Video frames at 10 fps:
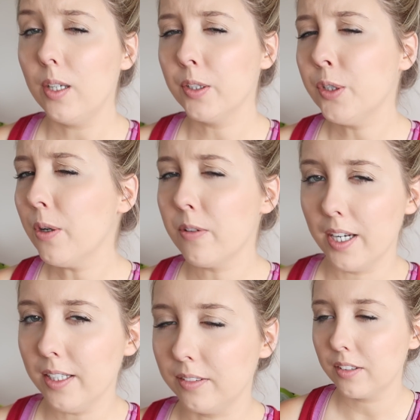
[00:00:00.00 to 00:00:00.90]
"Are you
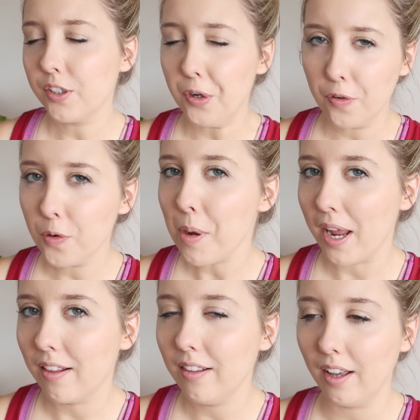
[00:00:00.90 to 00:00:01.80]
alright? You're awful
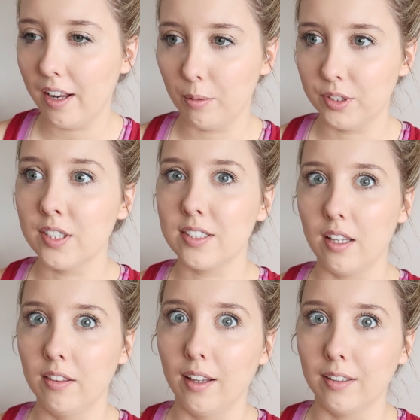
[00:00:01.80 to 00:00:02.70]
pale." And I was just
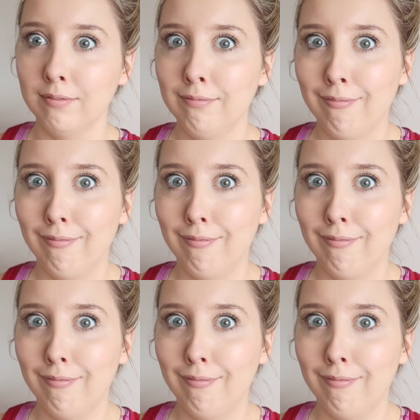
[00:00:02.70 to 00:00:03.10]
sitting like,